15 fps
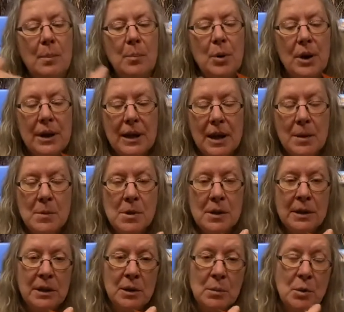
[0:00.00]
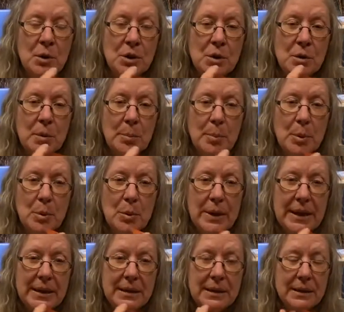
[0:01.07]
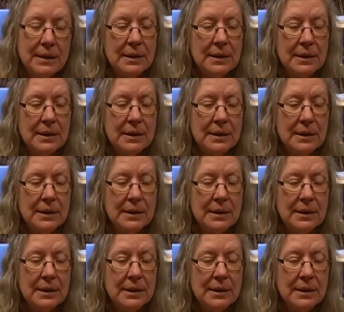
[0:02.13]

part comes a little more to a point